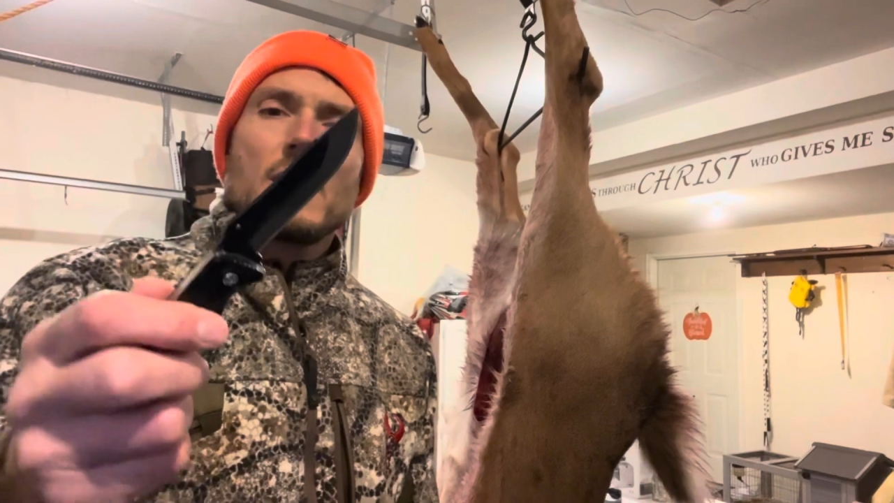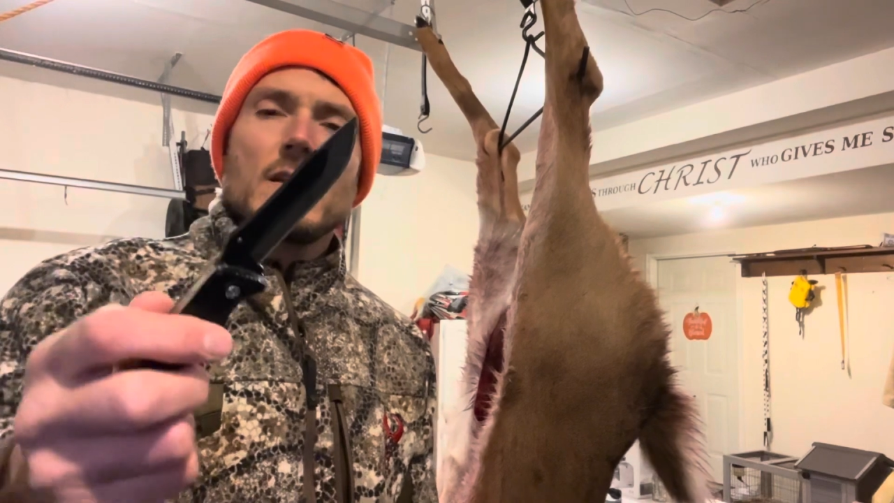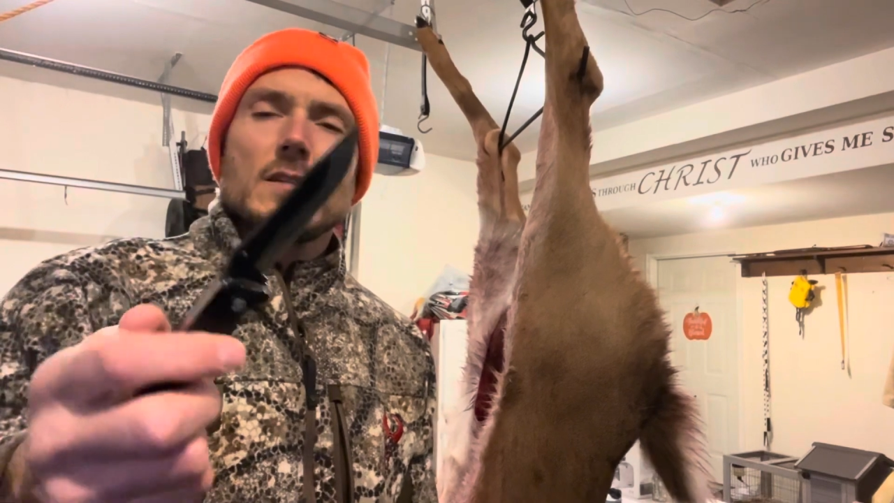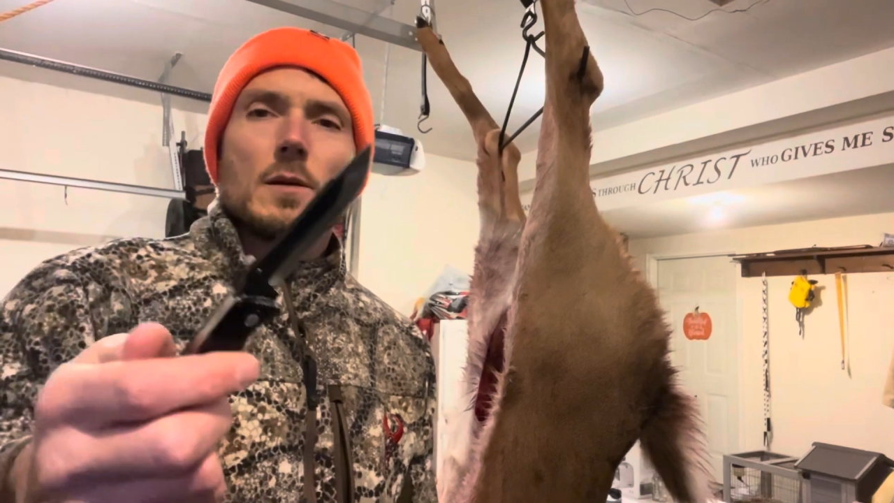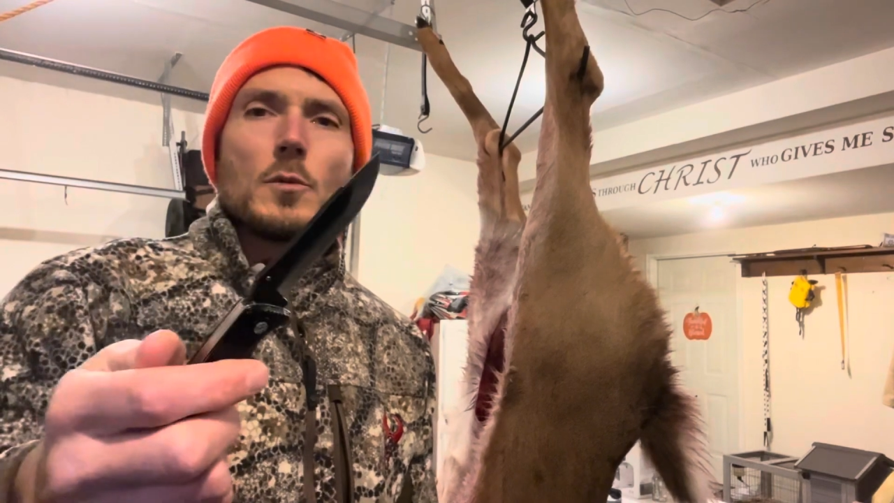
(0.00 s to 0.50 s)

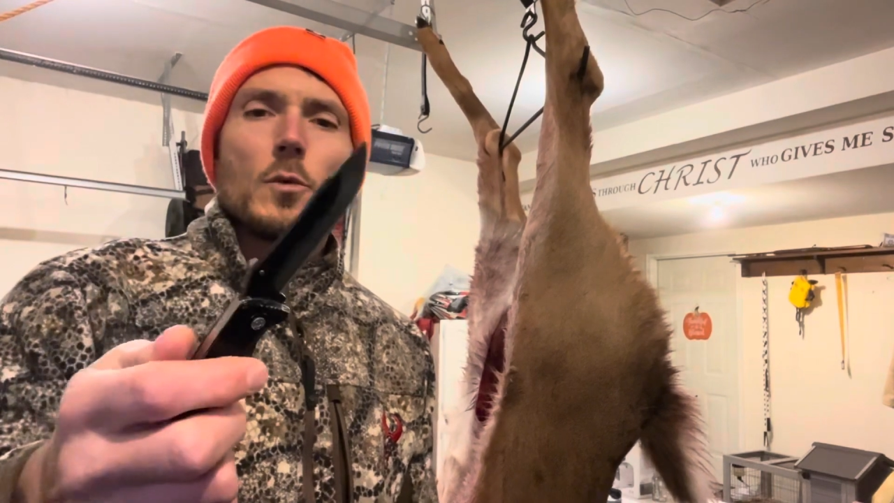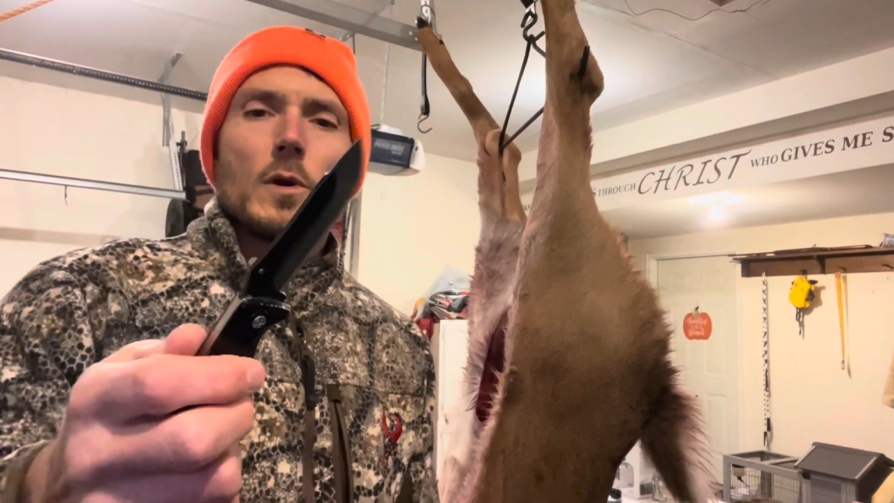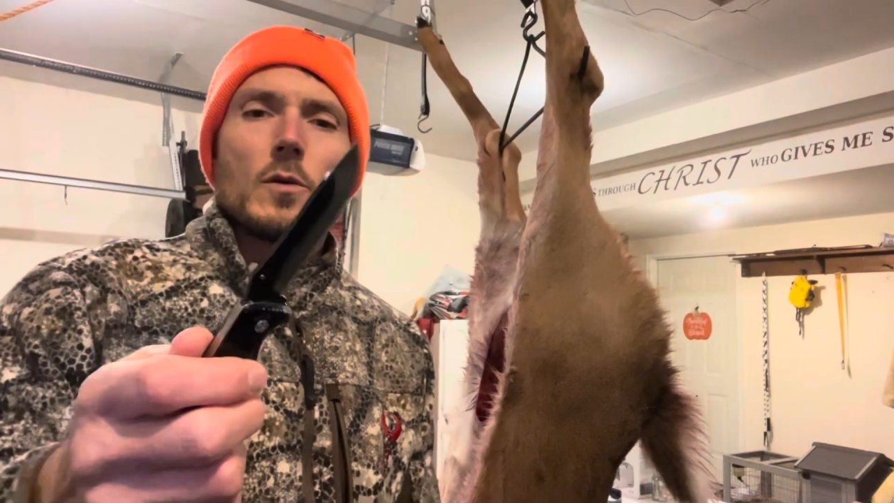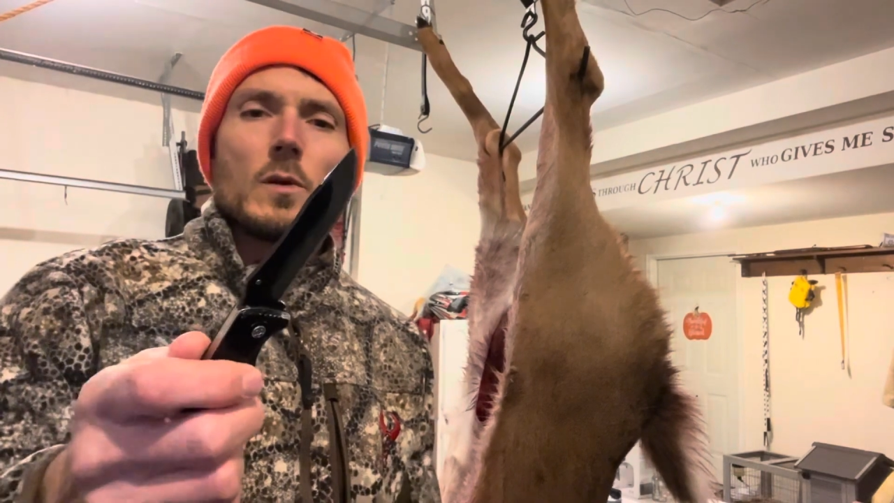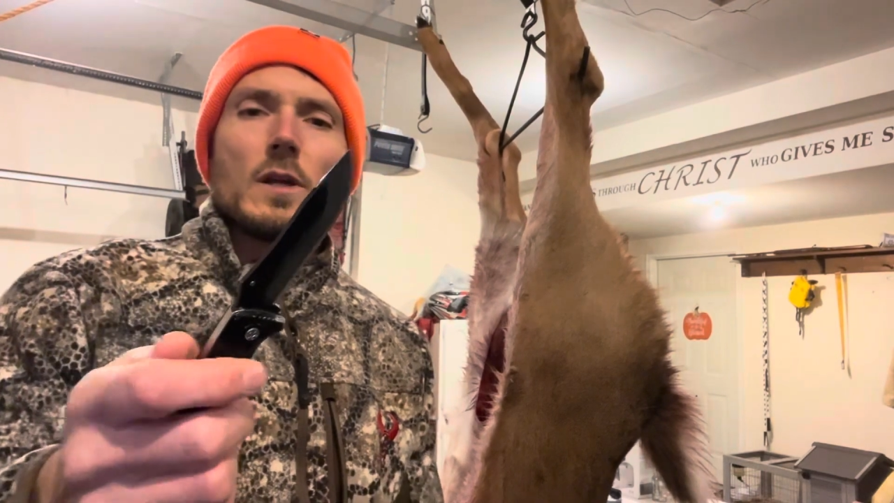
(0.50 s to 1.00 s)
seem to
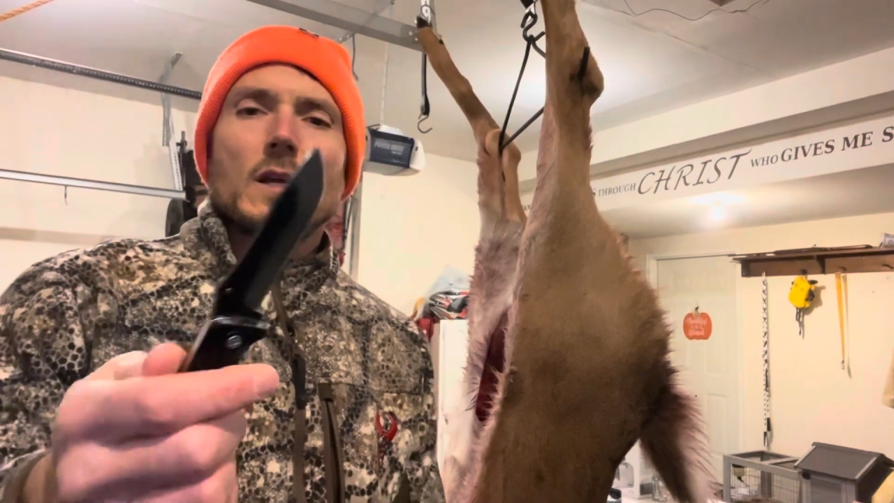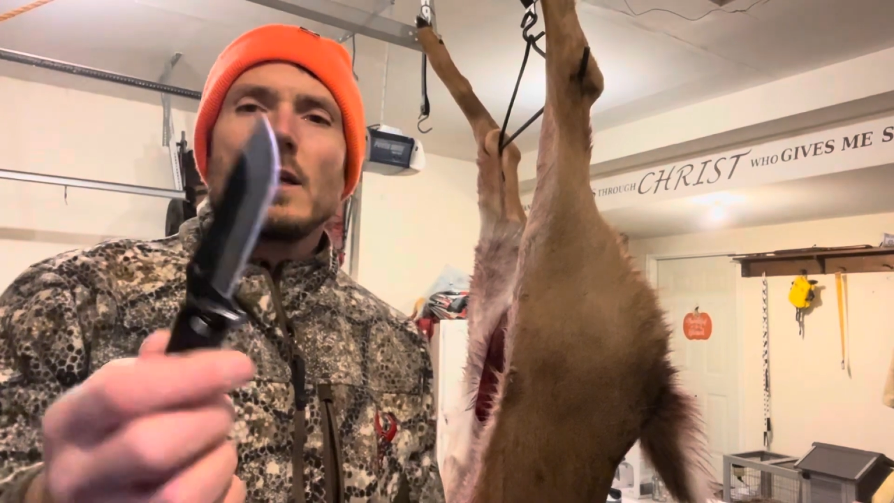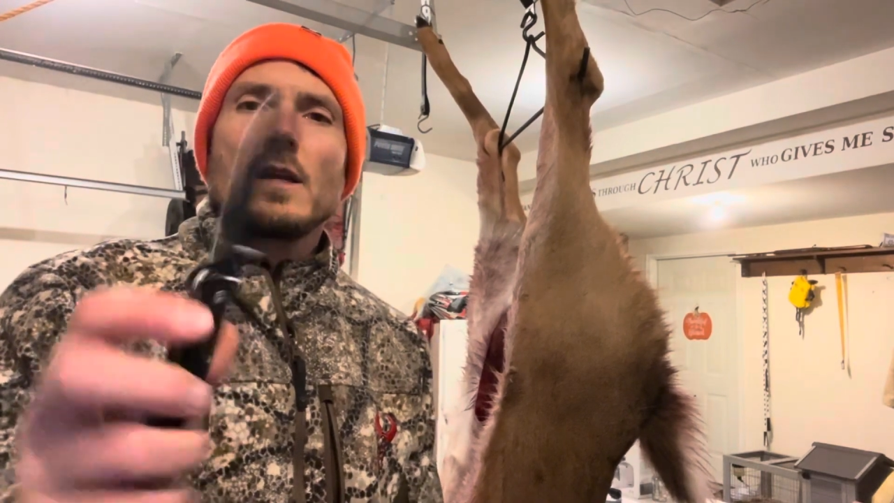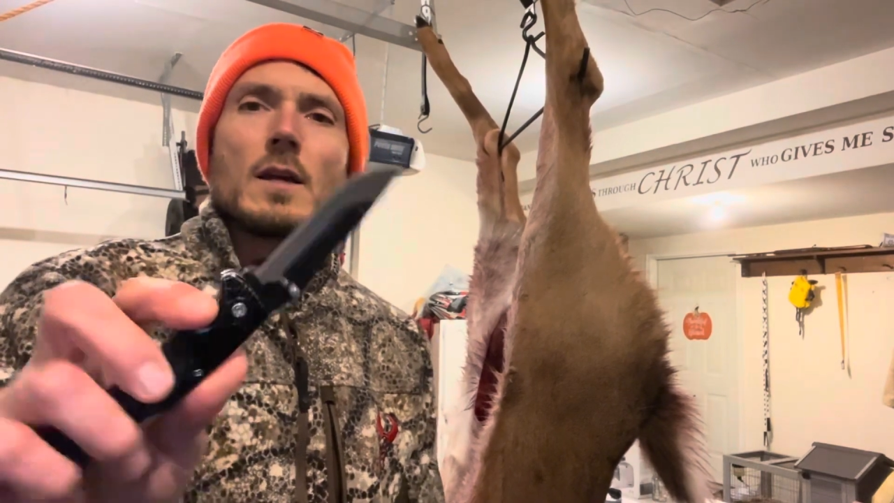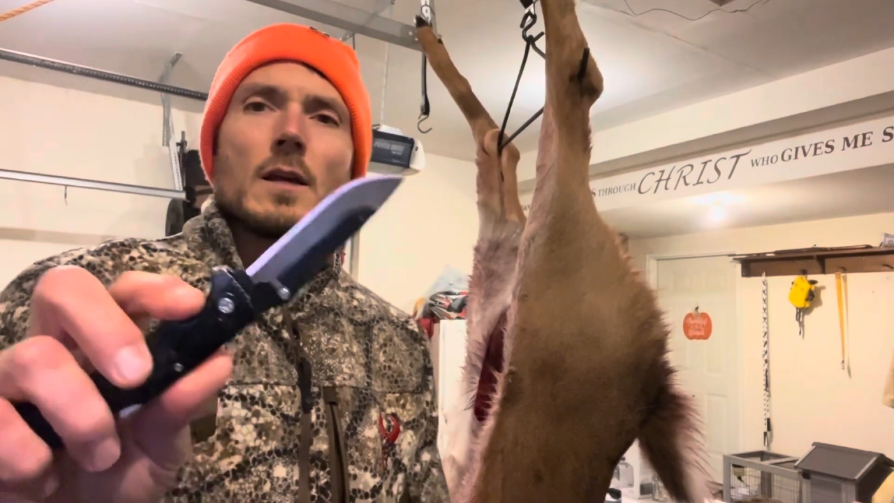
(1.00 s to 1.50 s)
work really good.